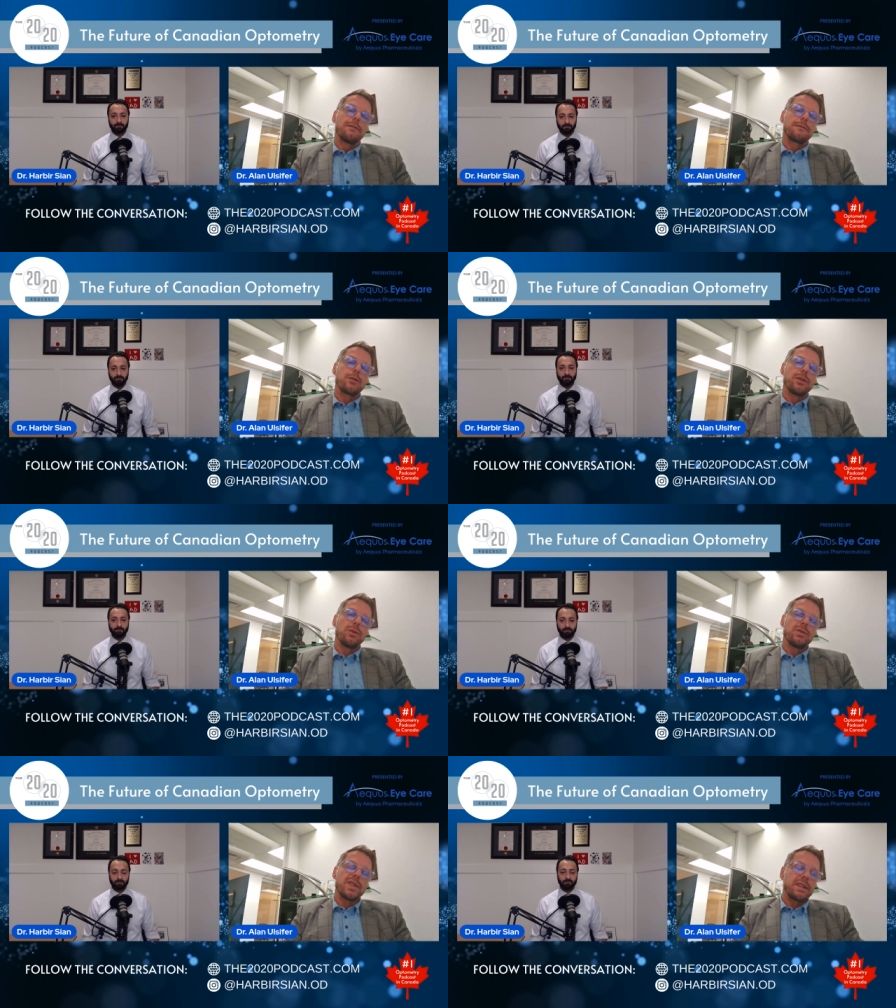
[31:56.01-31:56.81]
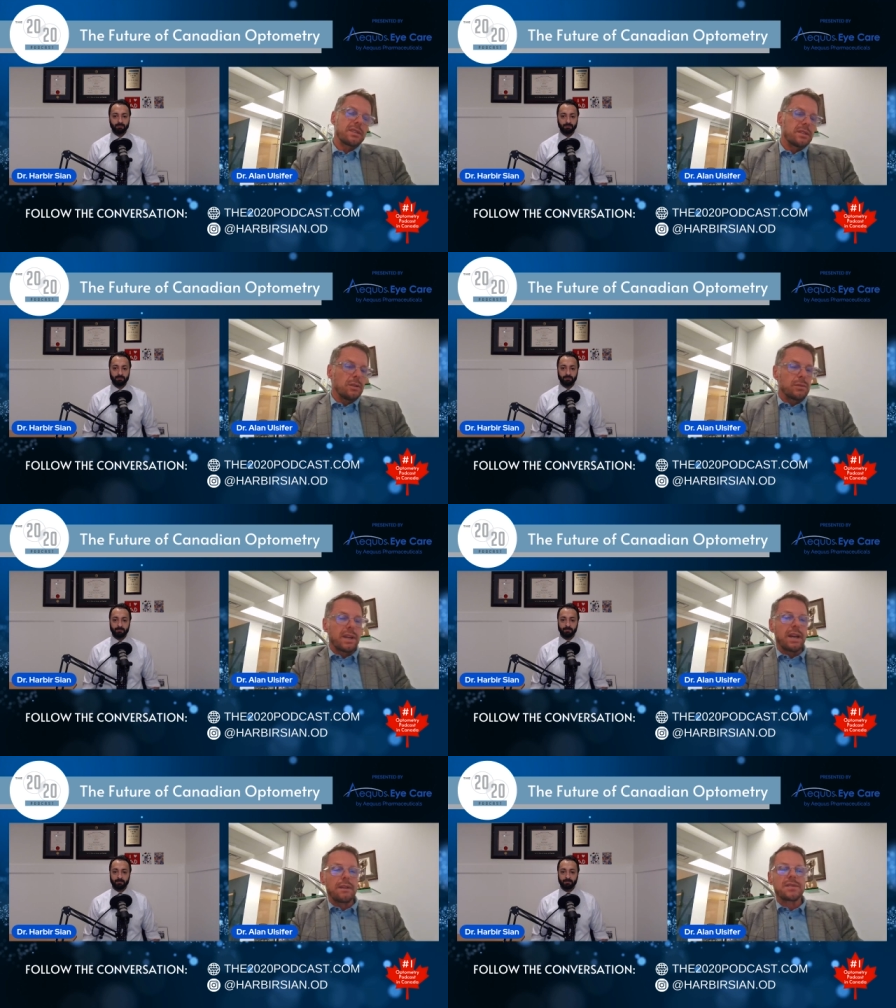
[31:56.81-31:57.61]
For those that
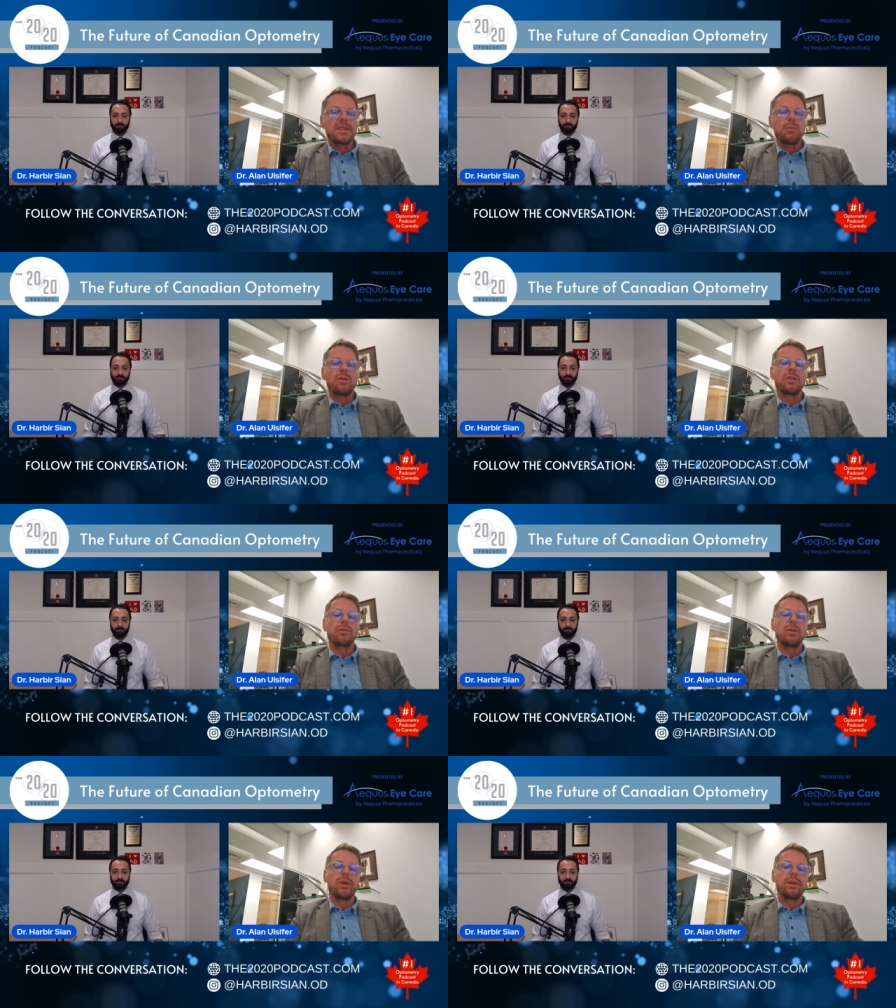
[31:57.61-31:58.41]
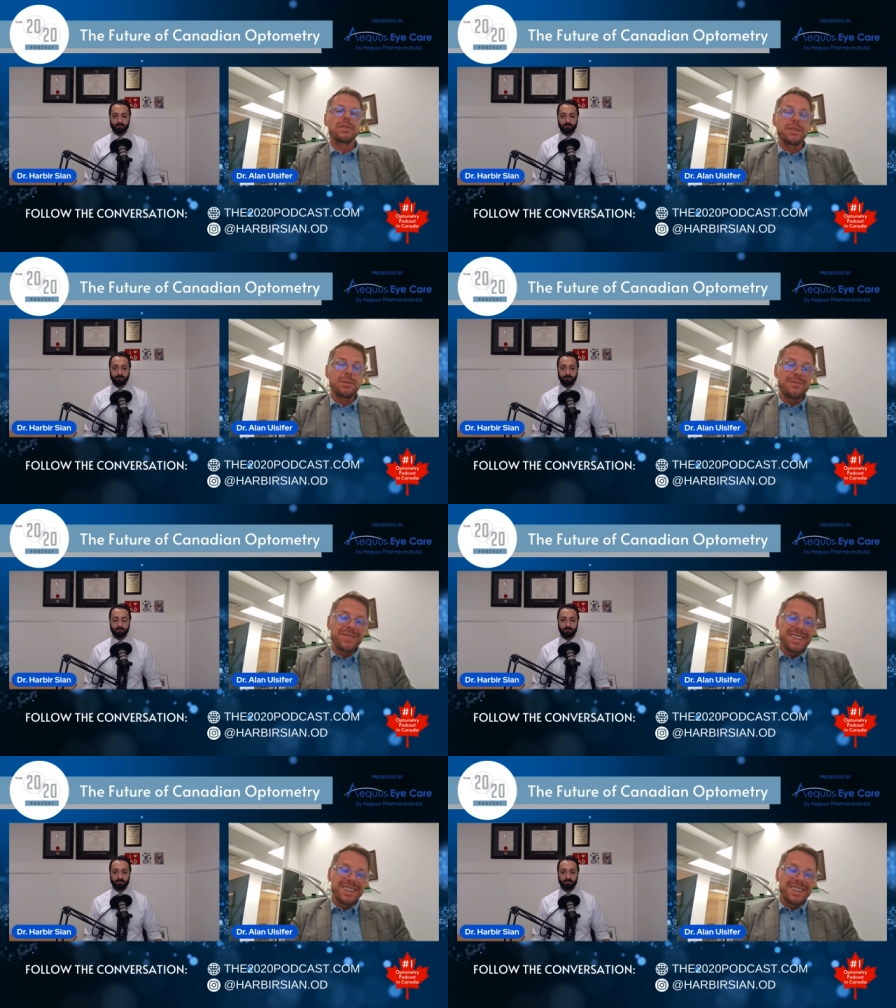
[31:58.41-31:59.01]
don't have someone they're loyal to,